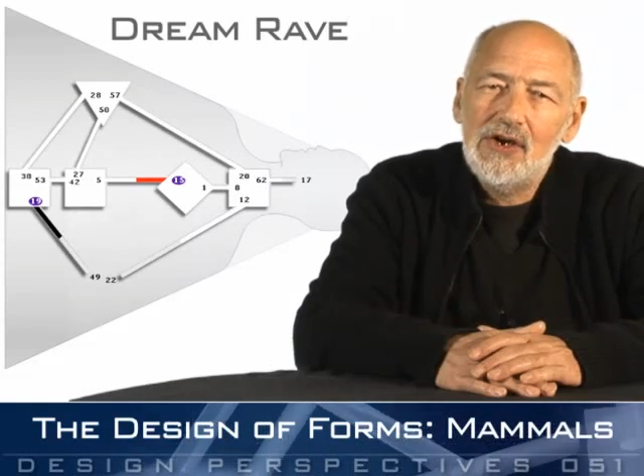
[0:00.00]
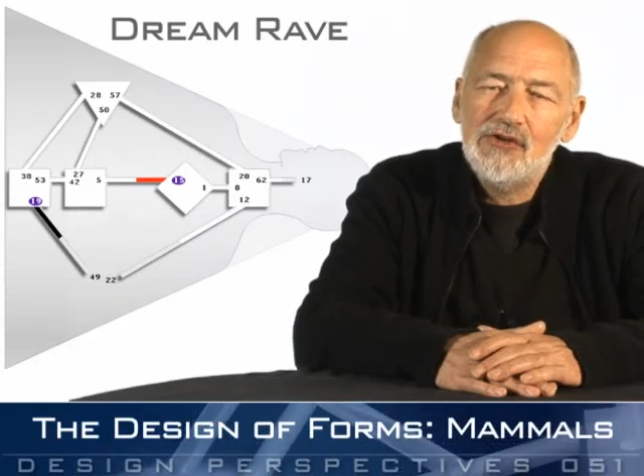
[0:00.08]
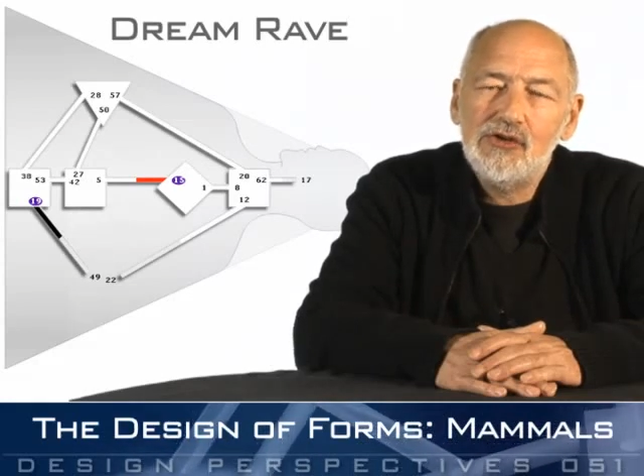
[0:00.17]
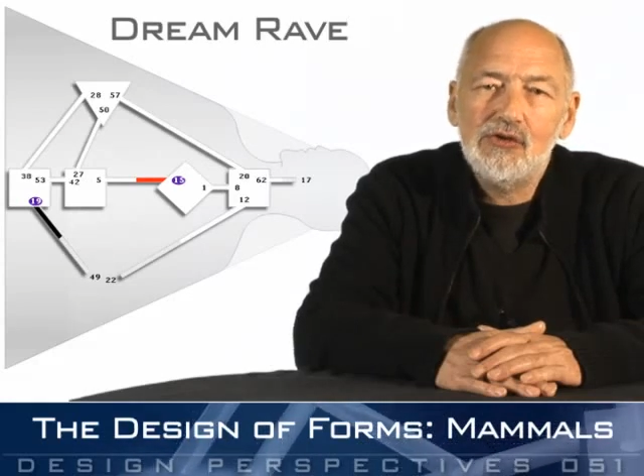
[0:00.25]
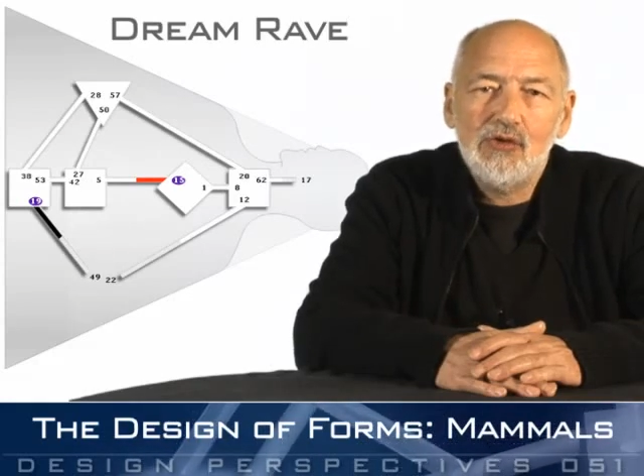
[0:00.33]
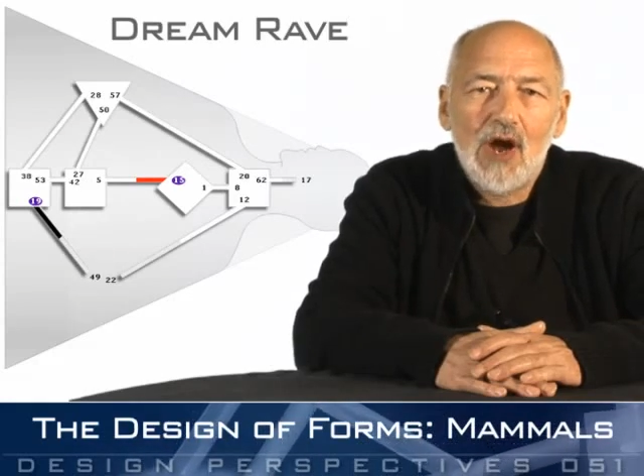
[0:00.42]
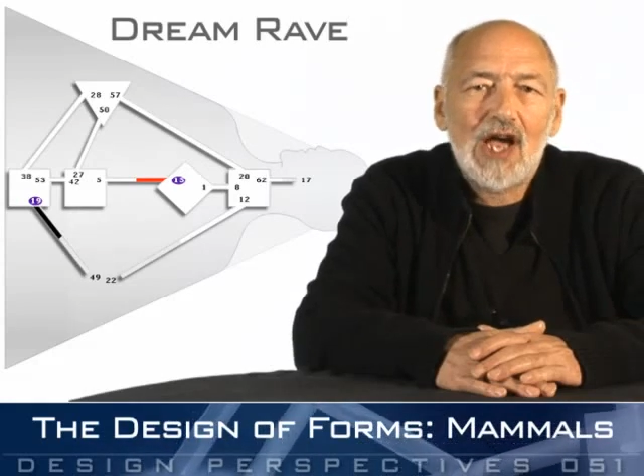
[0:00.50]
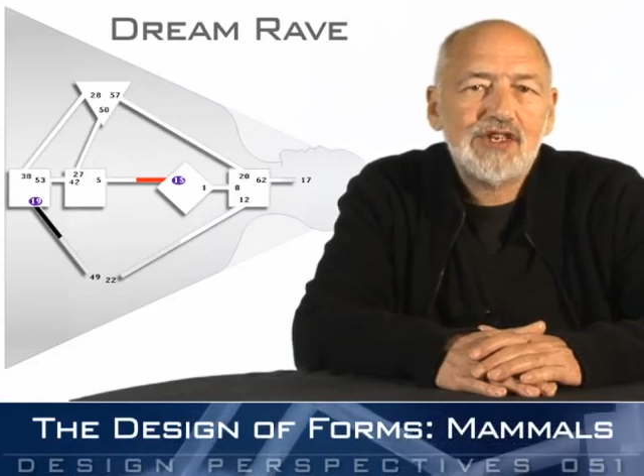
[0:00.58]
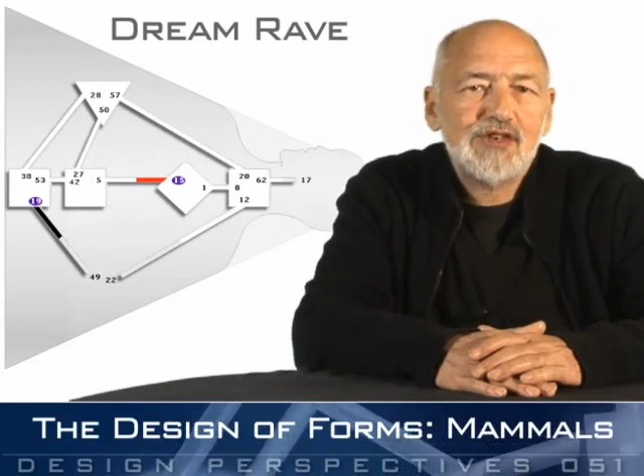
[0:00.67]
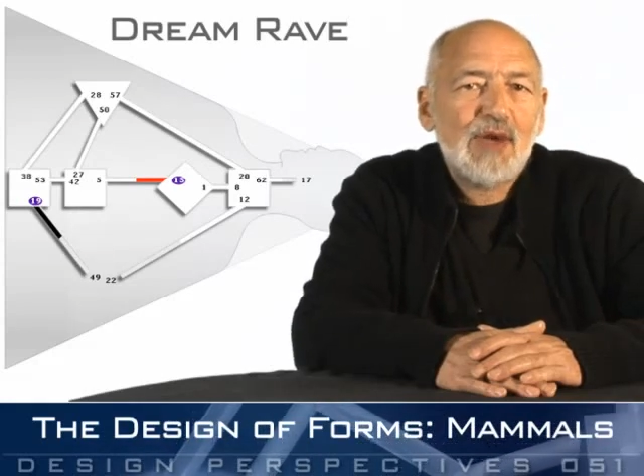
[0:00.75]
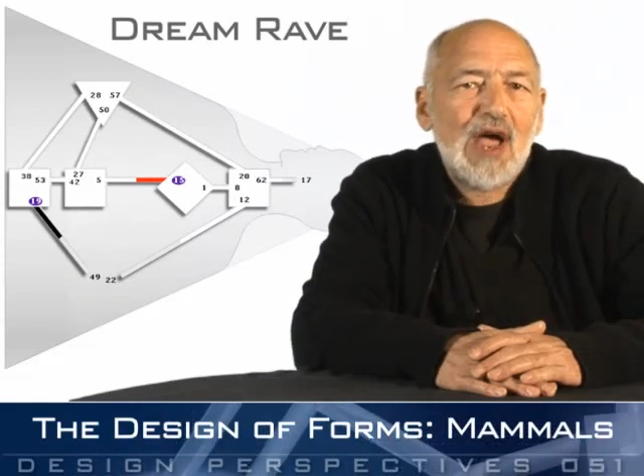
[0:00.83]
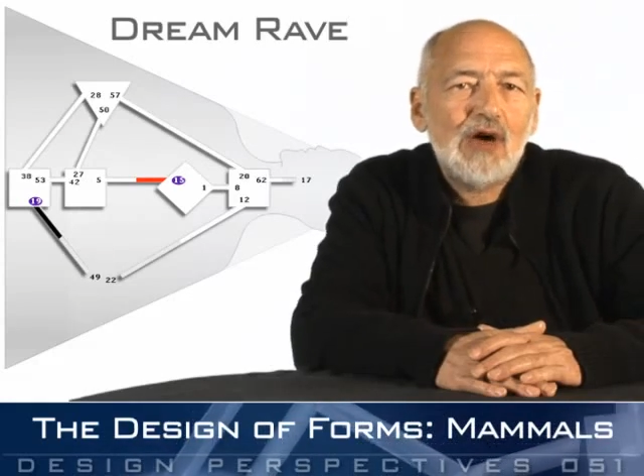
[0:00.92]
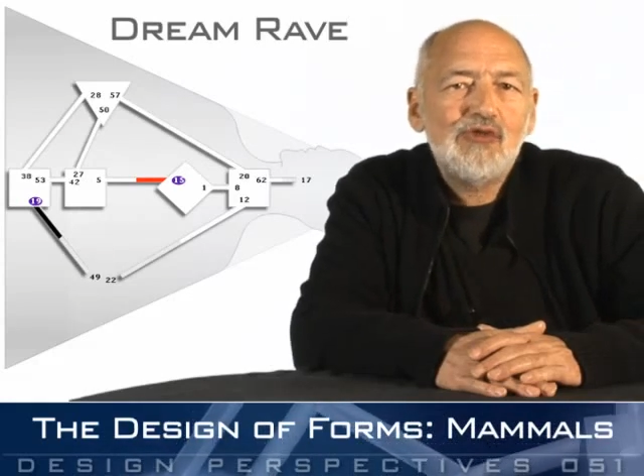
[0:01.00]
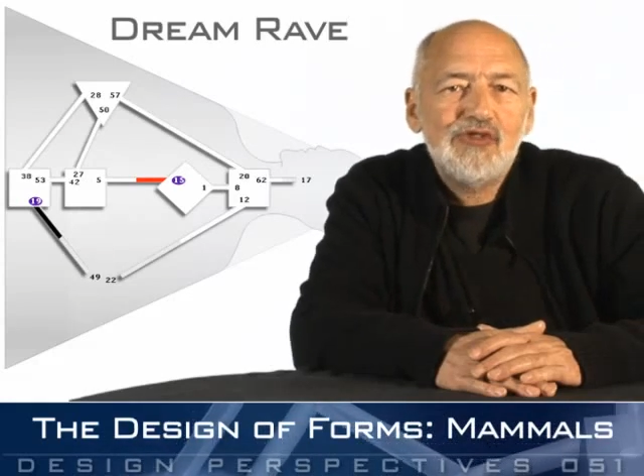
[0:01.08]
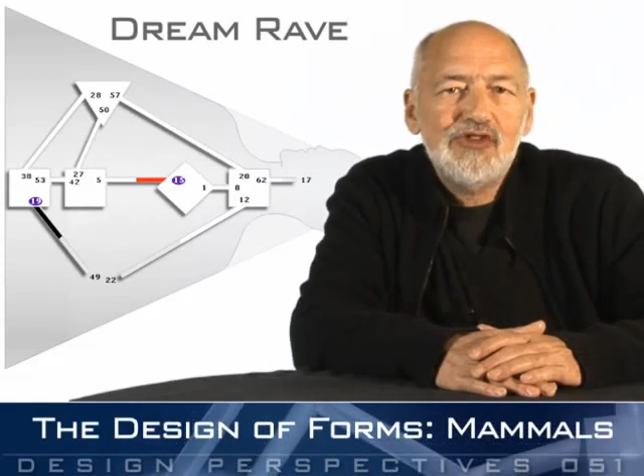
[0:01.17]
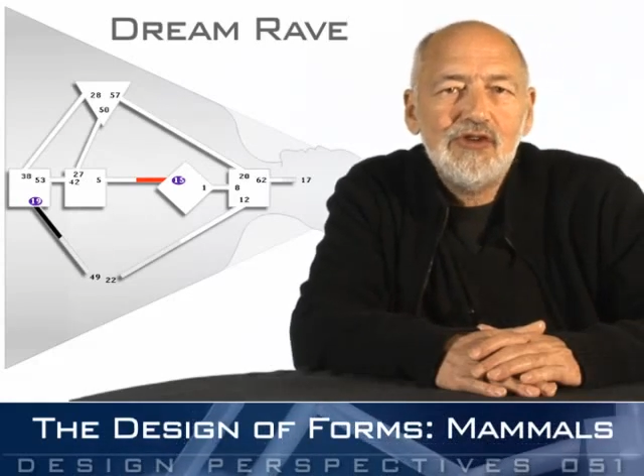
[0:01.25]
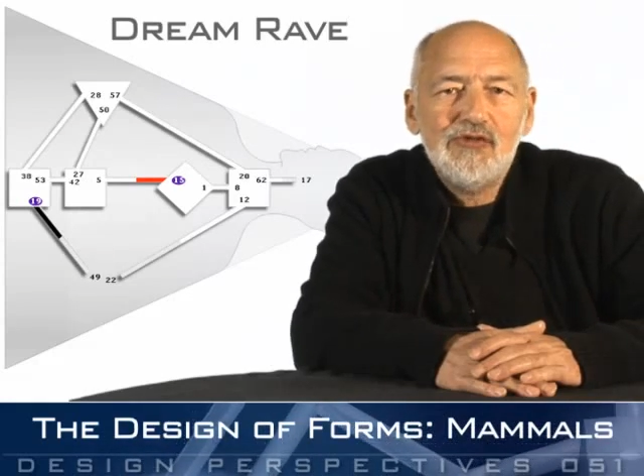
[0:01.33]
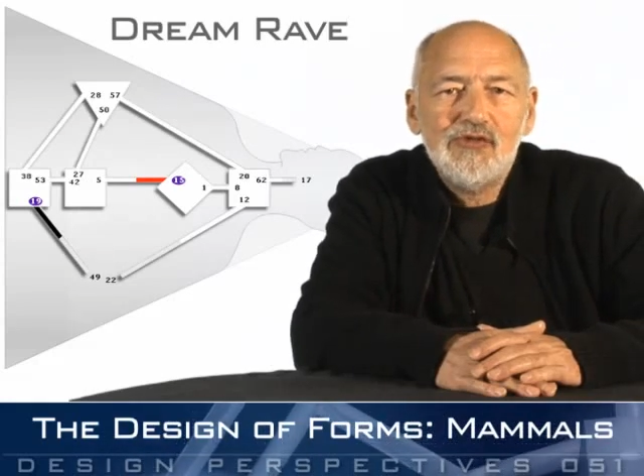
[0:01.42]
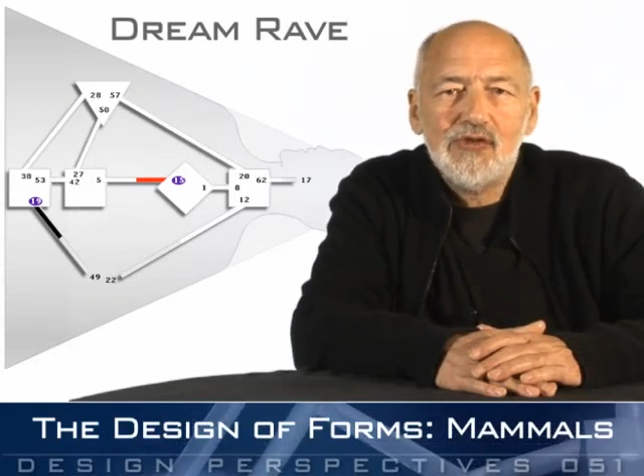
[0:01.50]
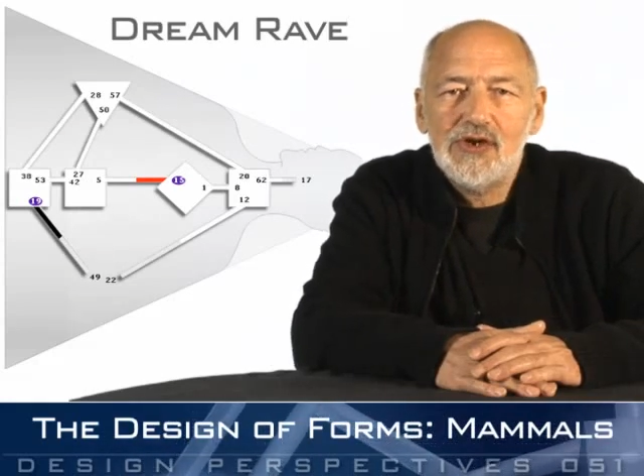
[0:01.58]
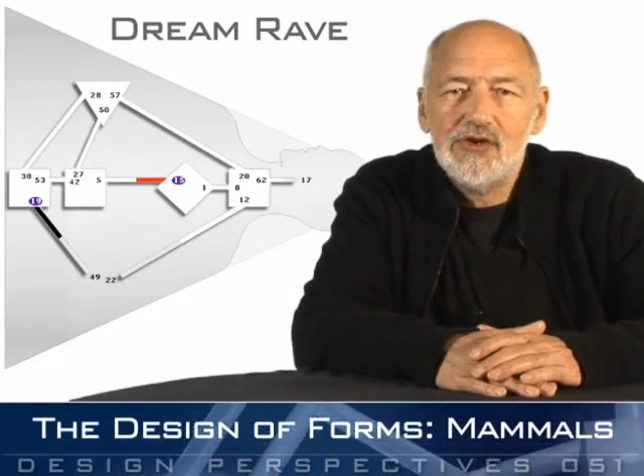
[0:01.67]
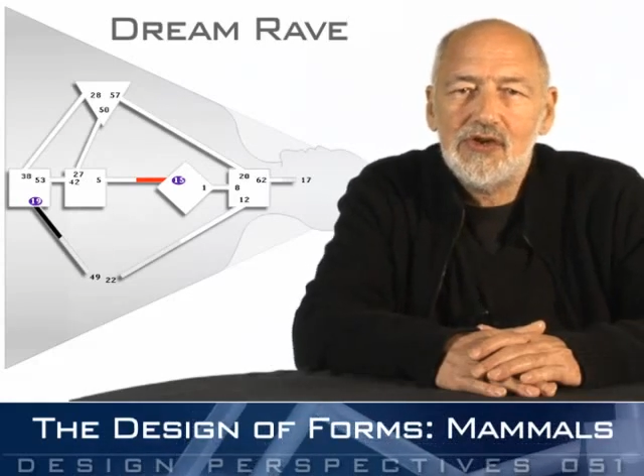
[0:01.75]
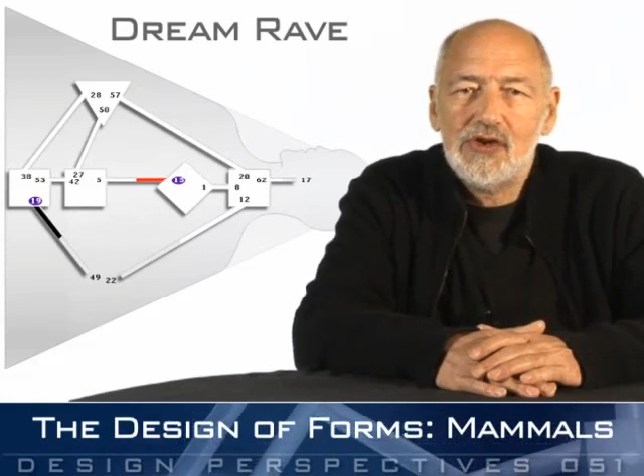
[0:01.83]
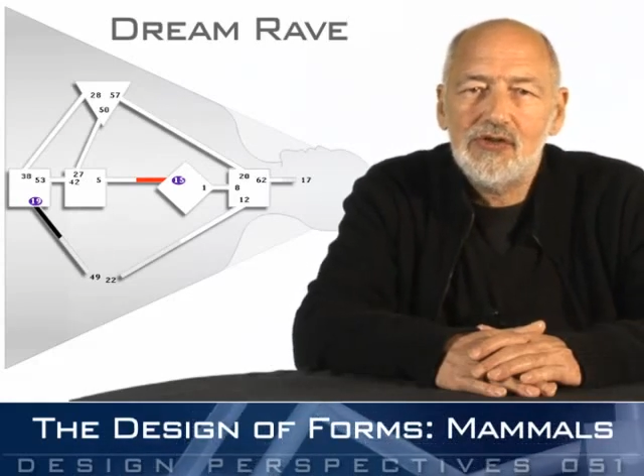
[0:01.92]
to grasp how
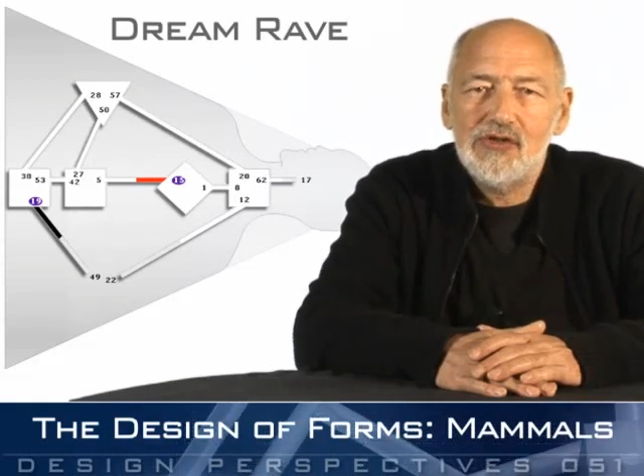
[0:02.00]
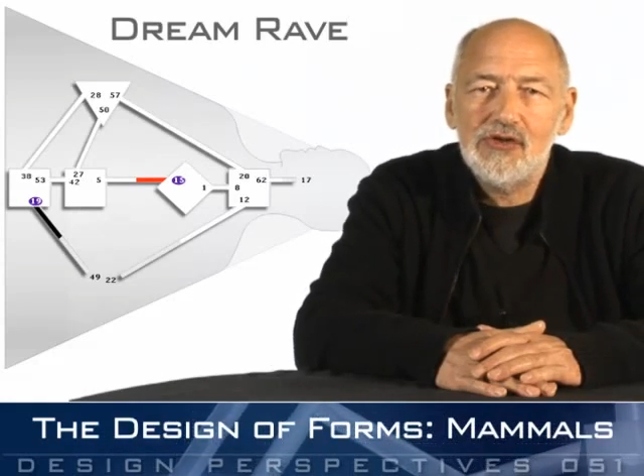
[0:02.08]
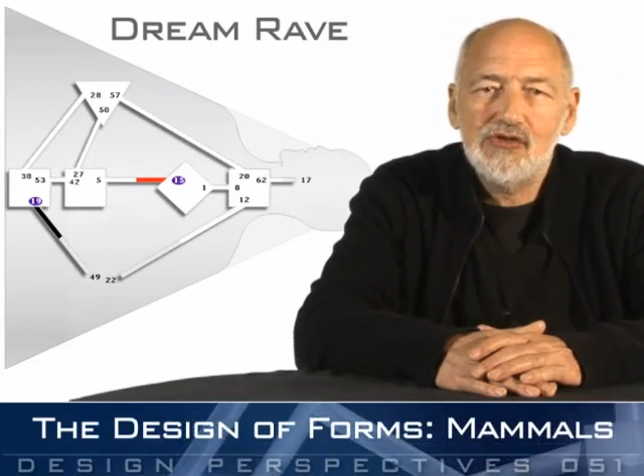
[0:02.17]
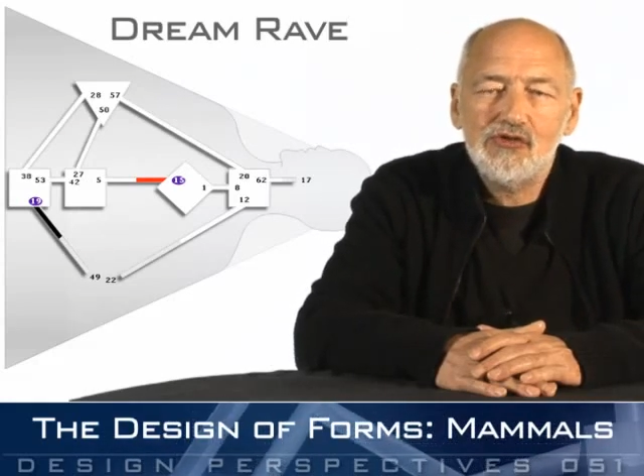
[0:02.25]
different the